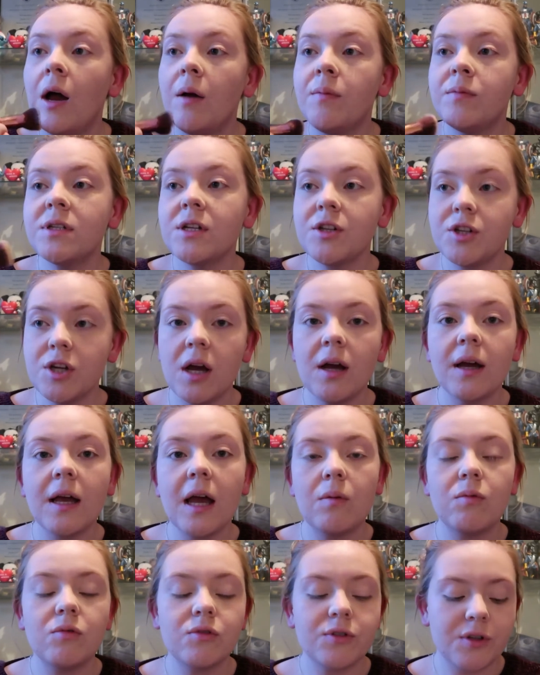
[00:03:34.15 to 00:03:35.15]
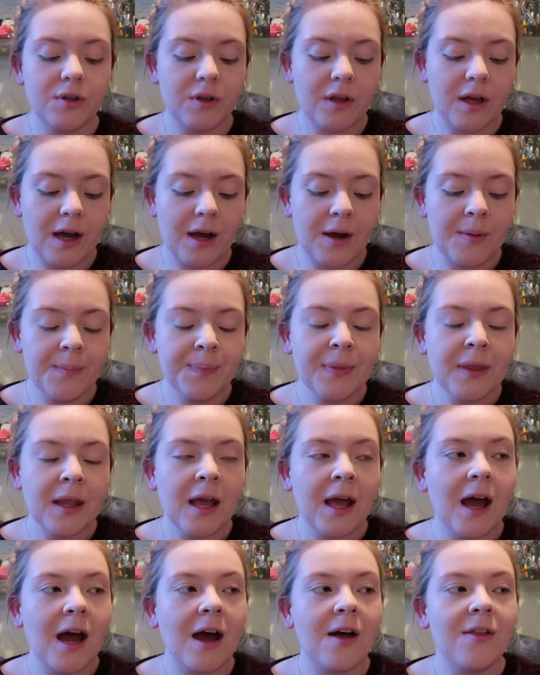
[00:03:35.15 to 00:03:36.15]
We said, yeah, okay, we'll do that.
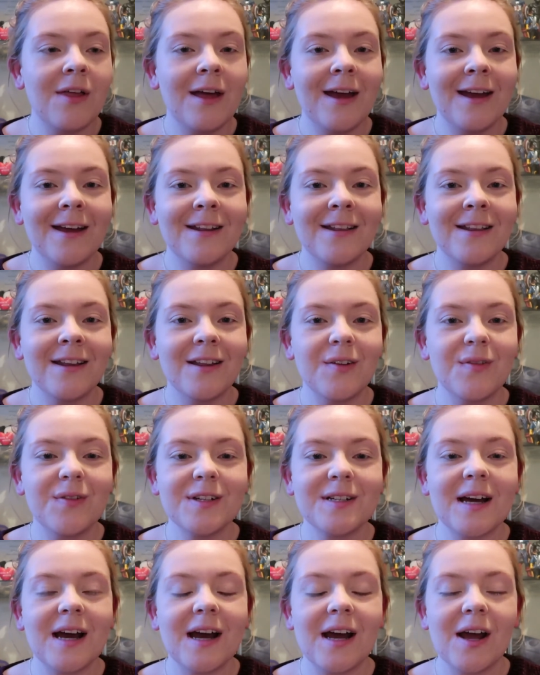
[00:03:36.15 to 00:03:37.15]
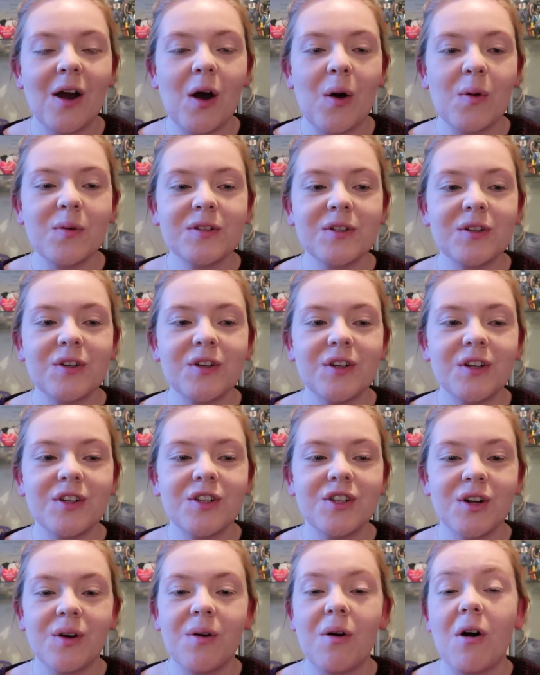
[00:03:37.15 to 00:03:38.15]
And then the other day, I was like,
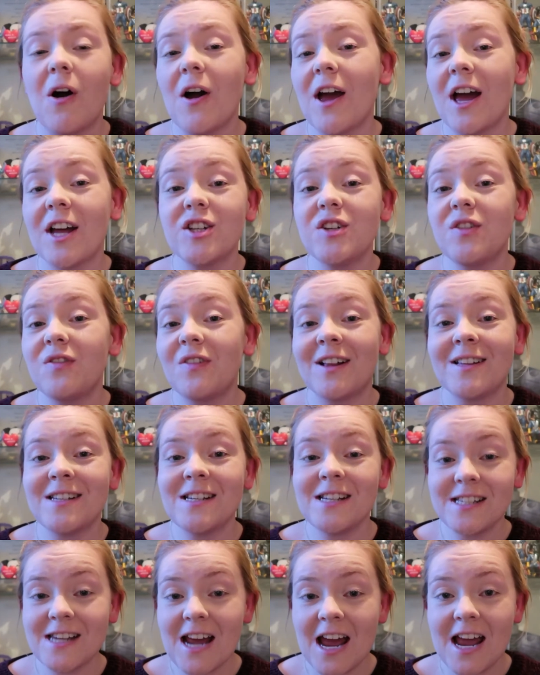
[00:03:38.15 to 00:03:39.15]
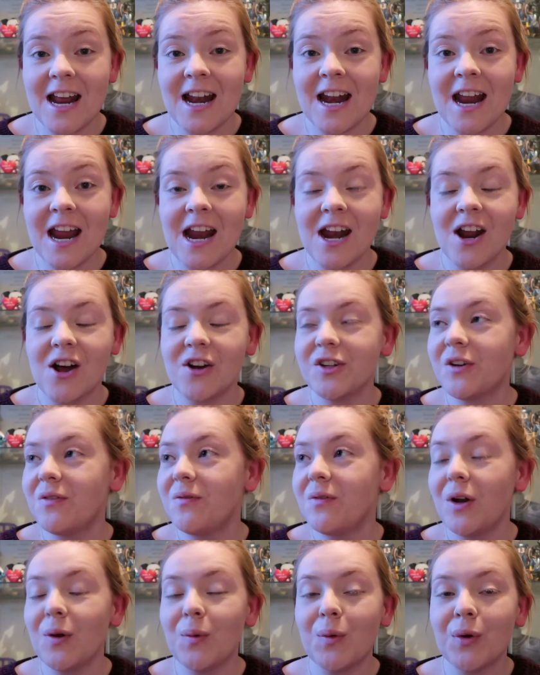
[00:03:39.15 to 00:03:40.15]
do you know what, I actually fancy staying in. I don't
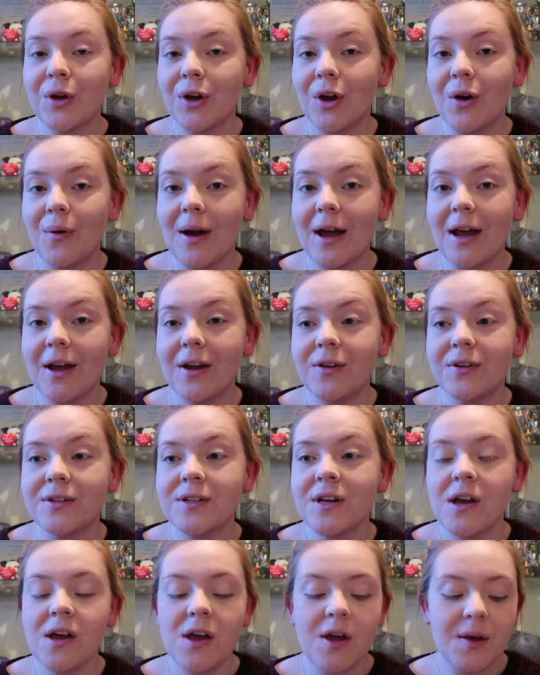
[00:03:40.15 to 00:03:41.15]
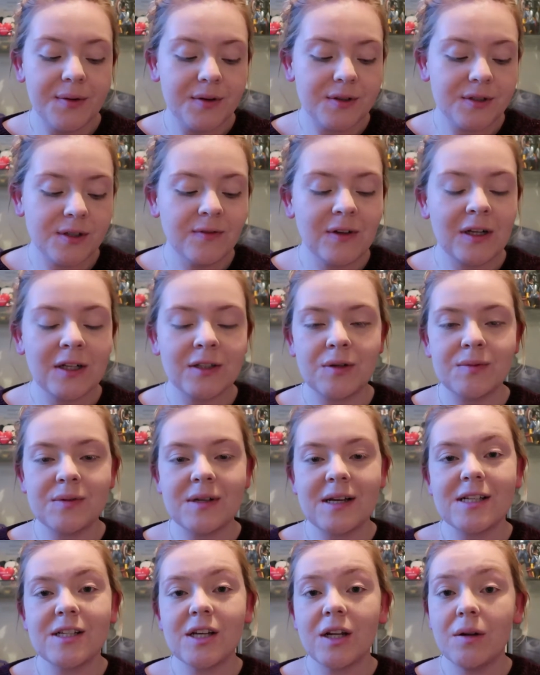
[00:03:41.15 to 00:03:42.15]
really want to go out because on Valentine's
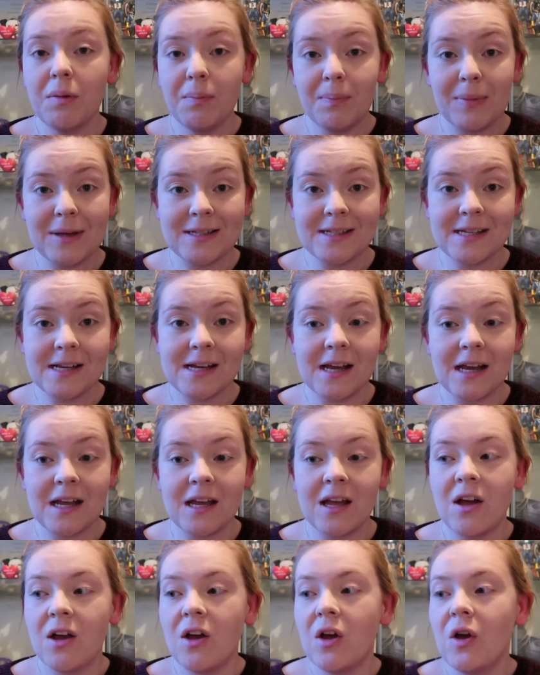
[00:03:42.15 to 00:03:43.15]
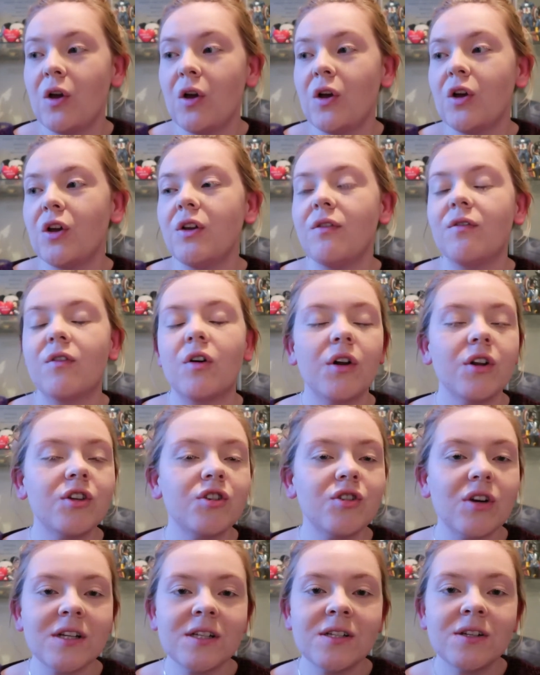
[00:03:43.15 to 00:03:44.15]
Day, it's going to be busy. You've got to
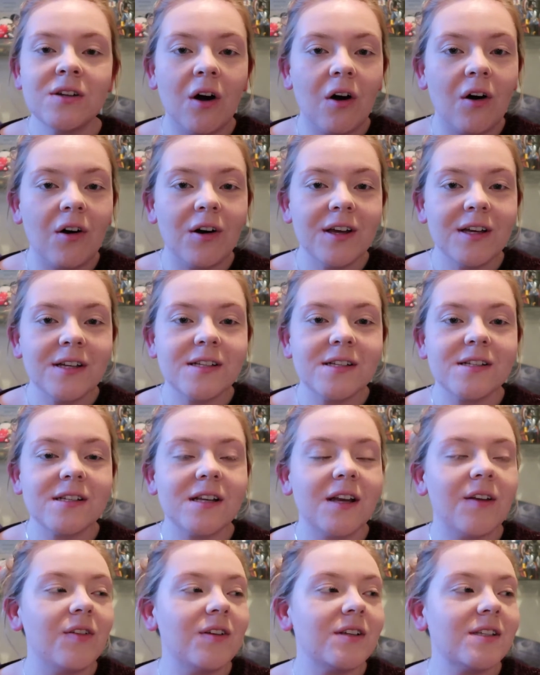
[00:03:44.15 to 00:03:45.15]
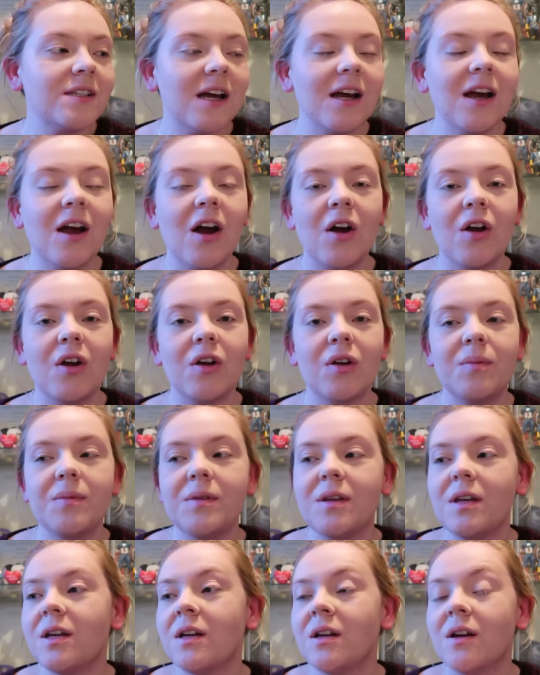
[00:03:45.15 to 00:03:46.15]
dress nice. If you stay at home,
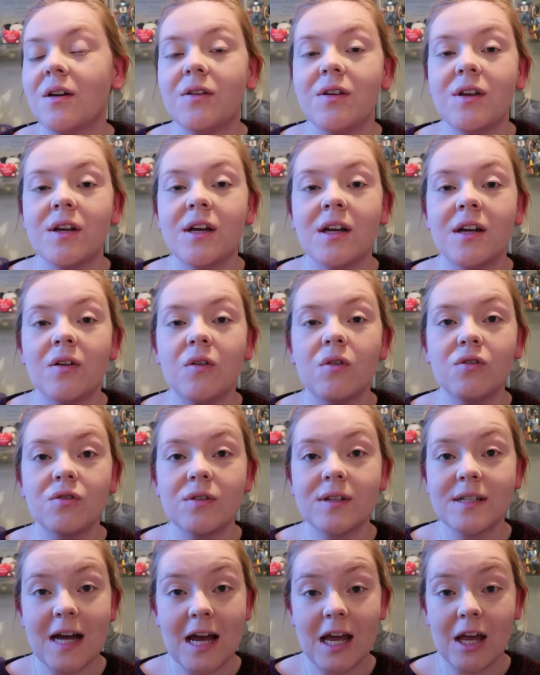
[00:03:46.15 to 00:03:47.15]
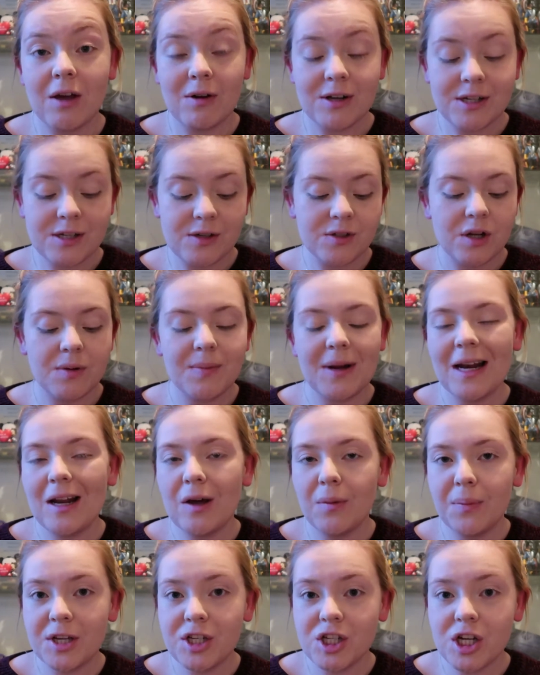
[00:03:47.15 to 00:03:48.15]
you know, you can order a takeaway, so it's going to be a
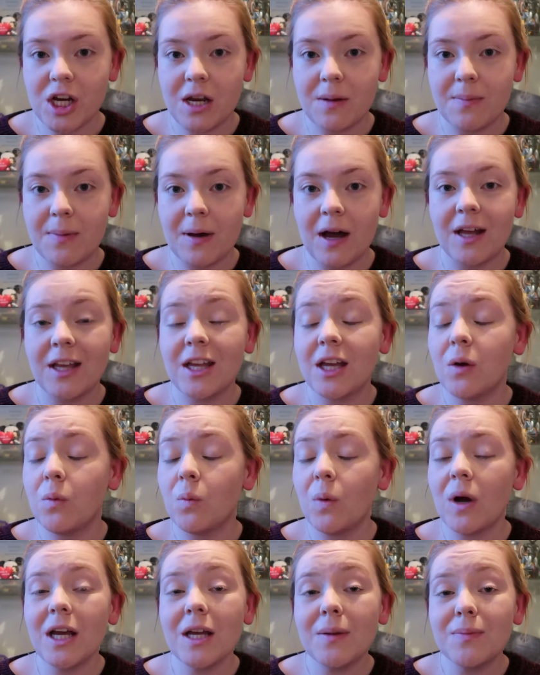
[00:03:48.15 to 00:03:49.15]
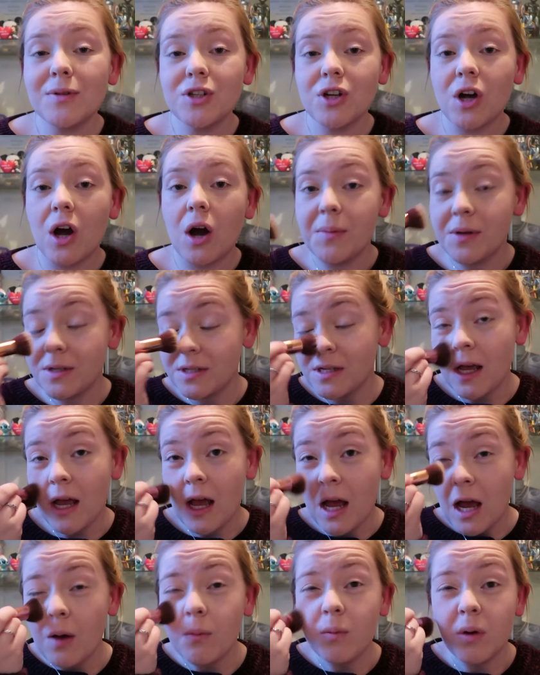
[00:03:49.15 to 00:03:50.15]
little bit cheaper. You can wear your pyjamas,
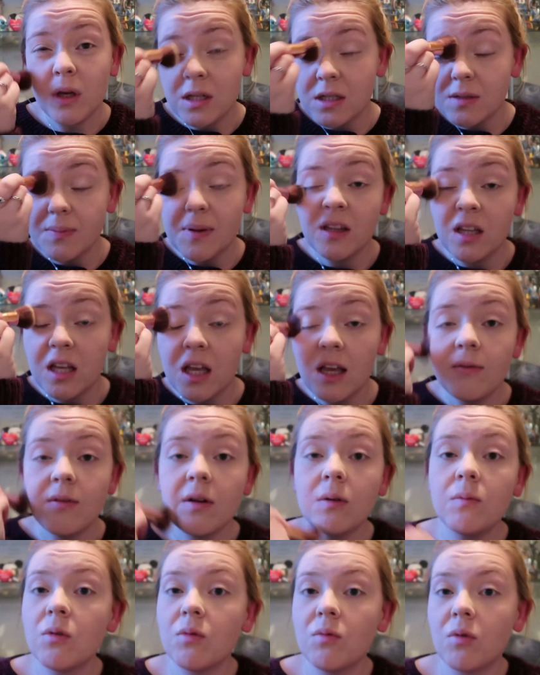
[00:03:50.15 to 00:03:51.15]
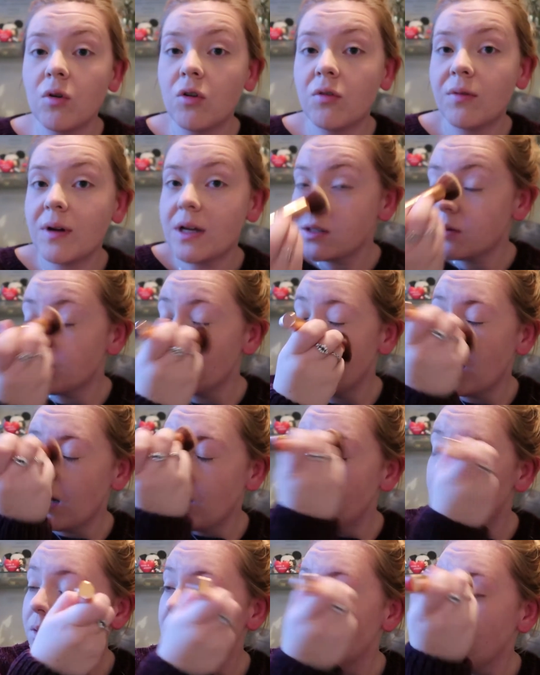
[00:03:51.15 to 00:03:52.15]
and we can spend the evening with Rory as
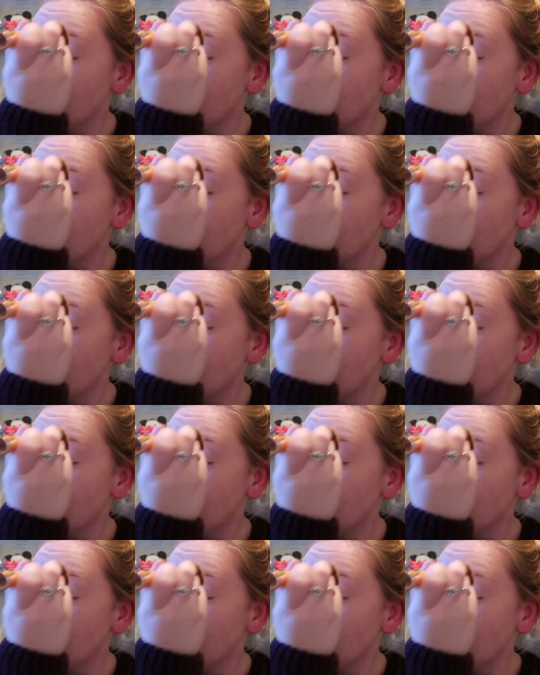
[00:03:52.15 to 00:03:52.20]
well.